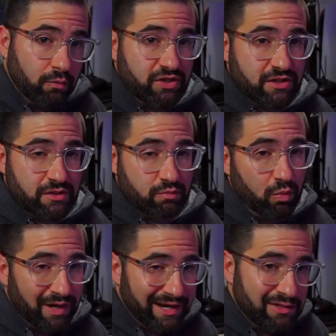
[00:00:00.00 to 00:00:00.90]
which is
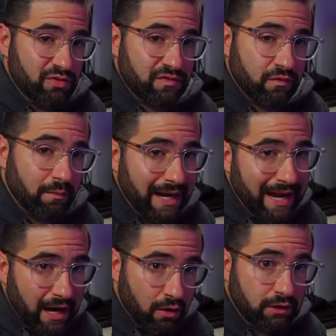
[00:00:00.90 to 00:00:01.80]
what I use for my
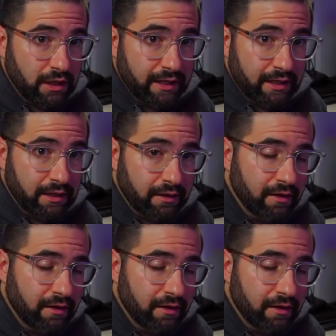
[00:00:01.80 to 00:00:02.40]
hair lighting.